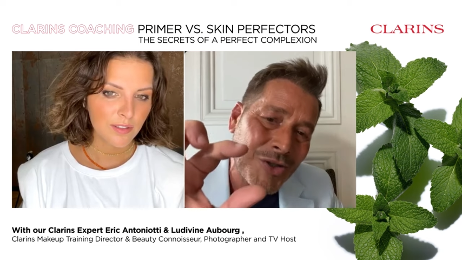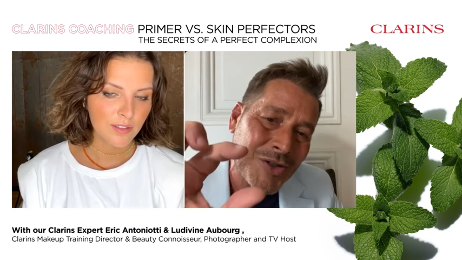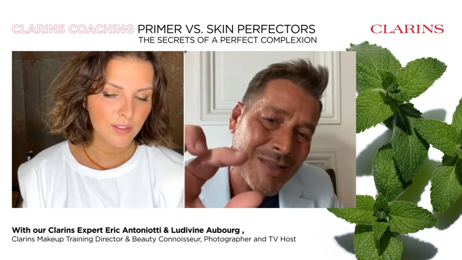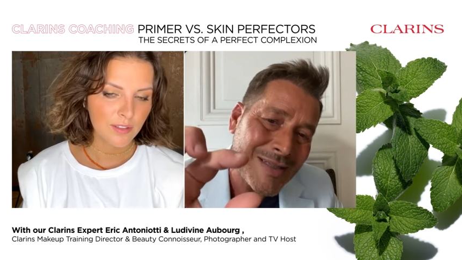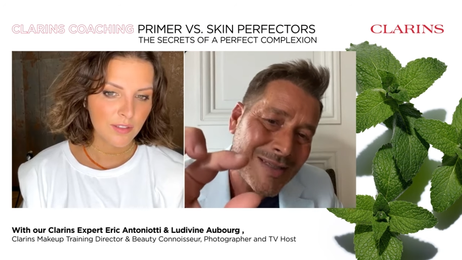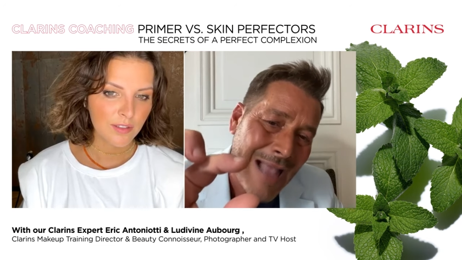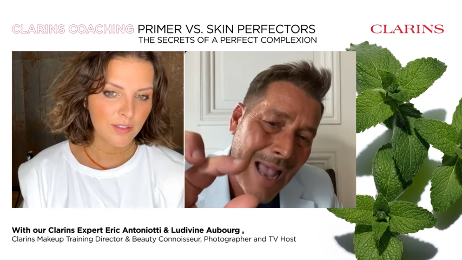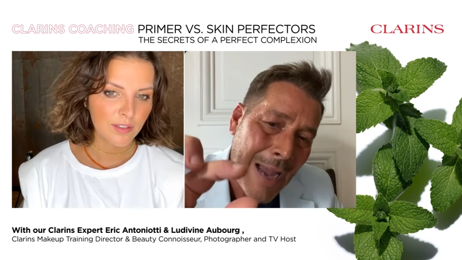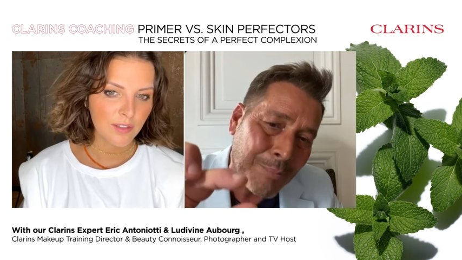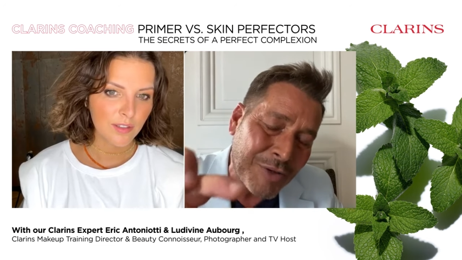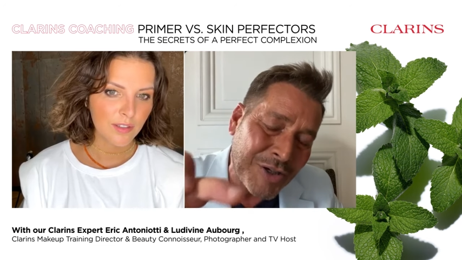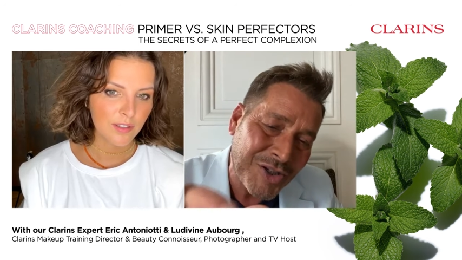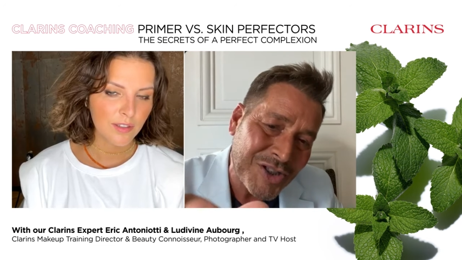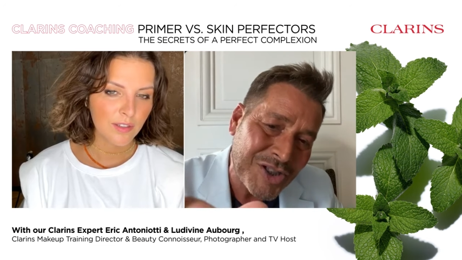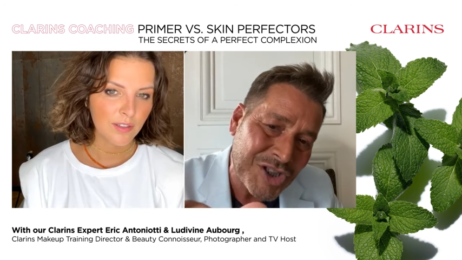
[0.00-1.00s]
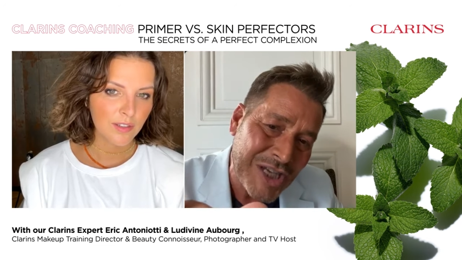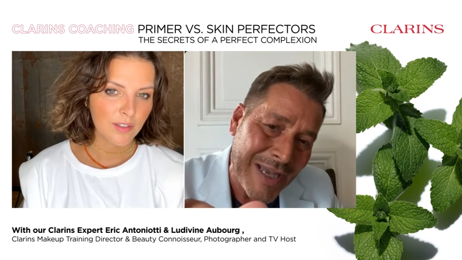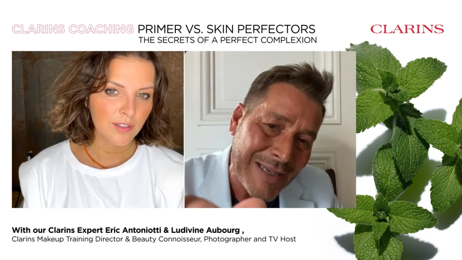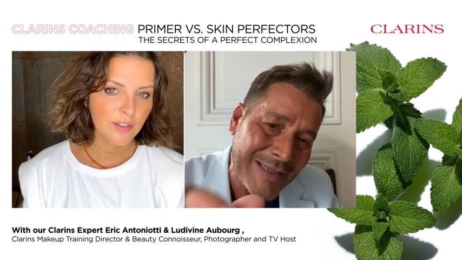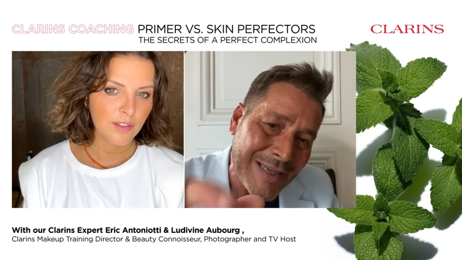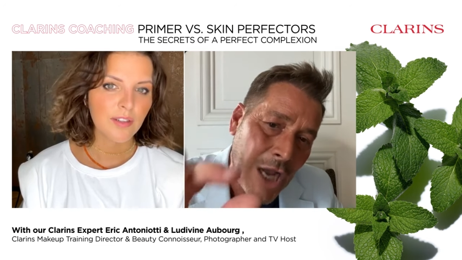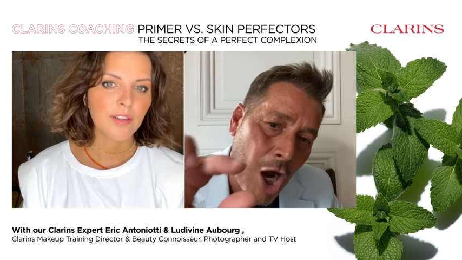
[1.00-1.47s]
Speaker 1: this apricot shade,
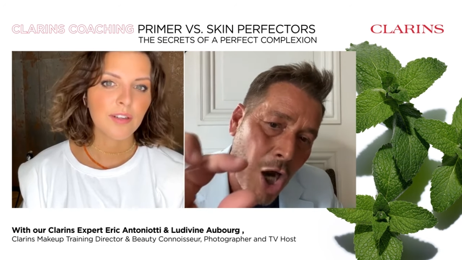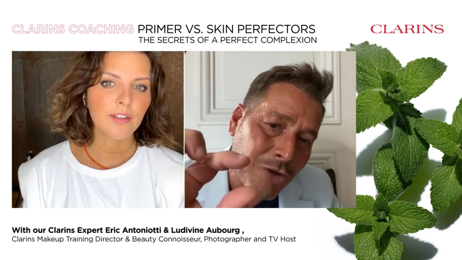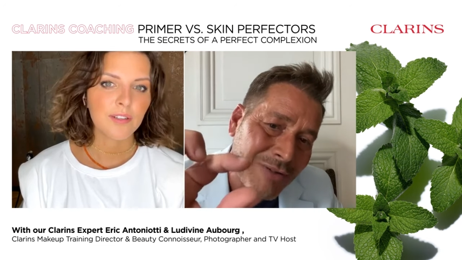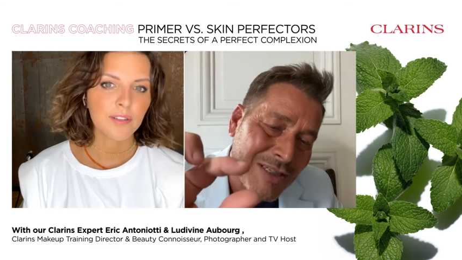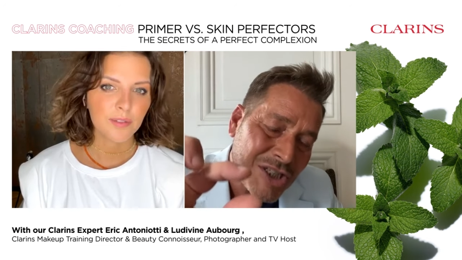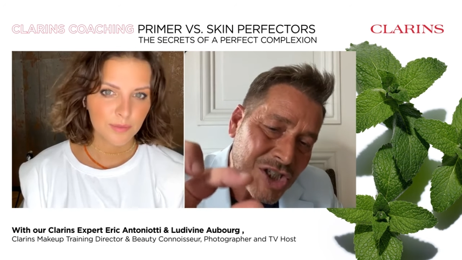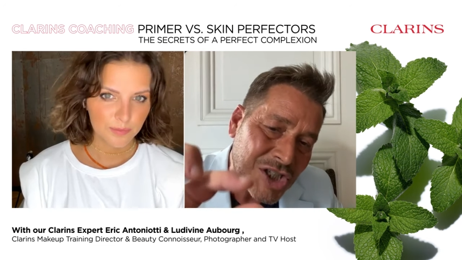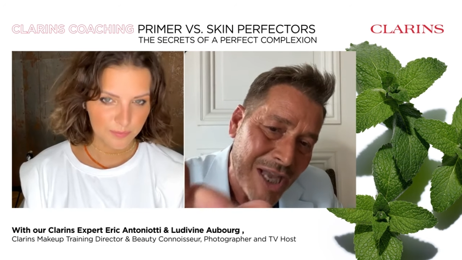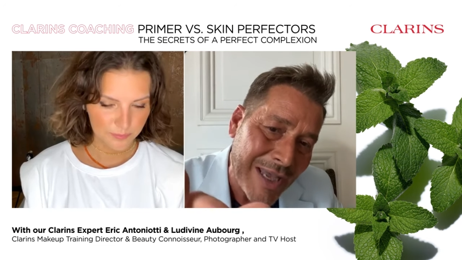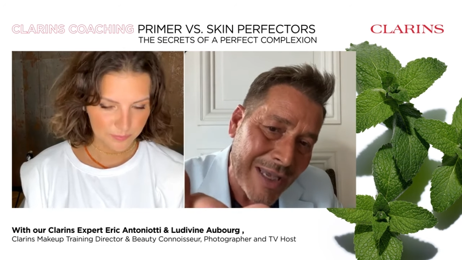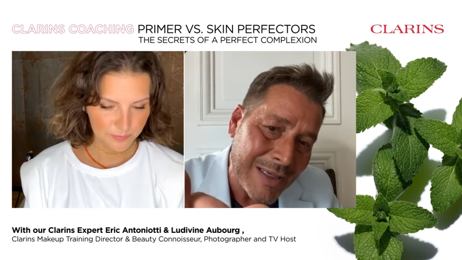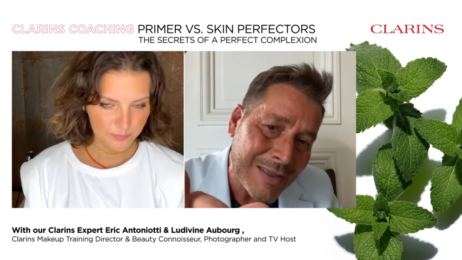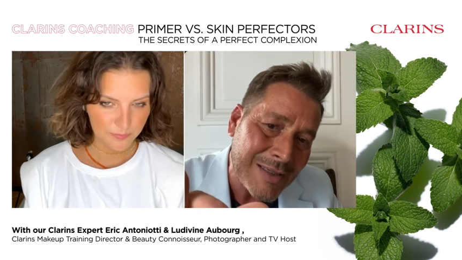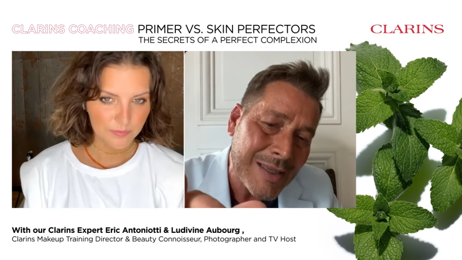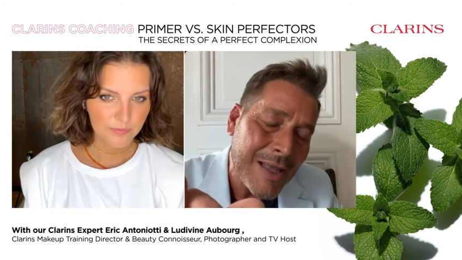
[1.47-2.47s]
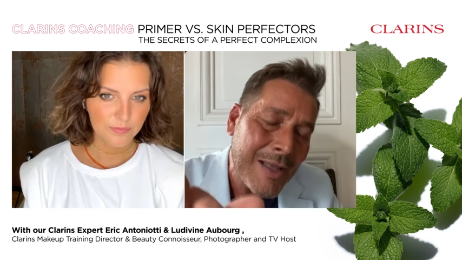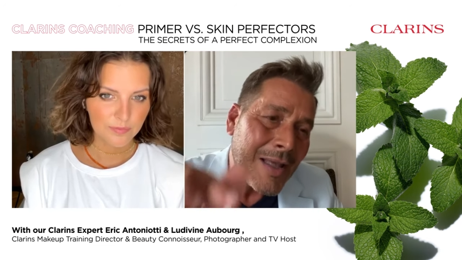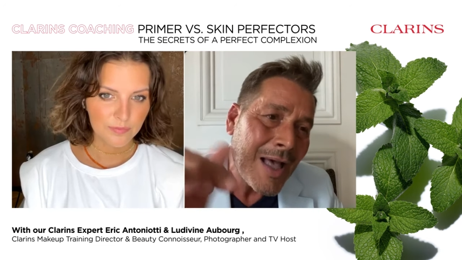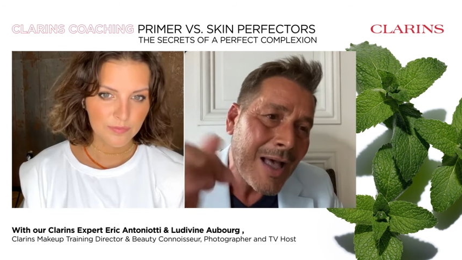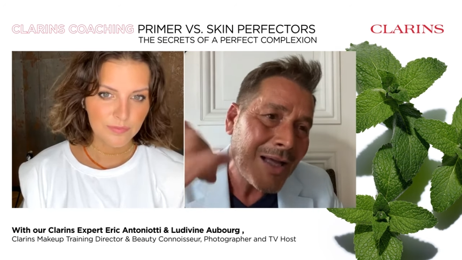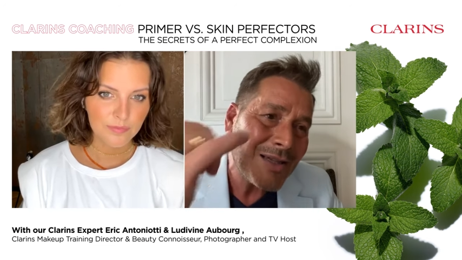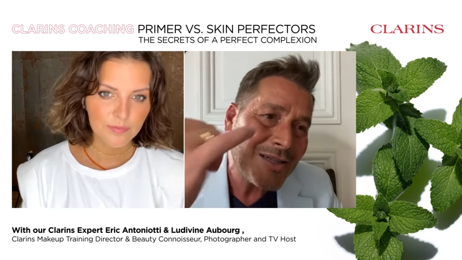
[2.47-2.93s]
the orange shade, uh,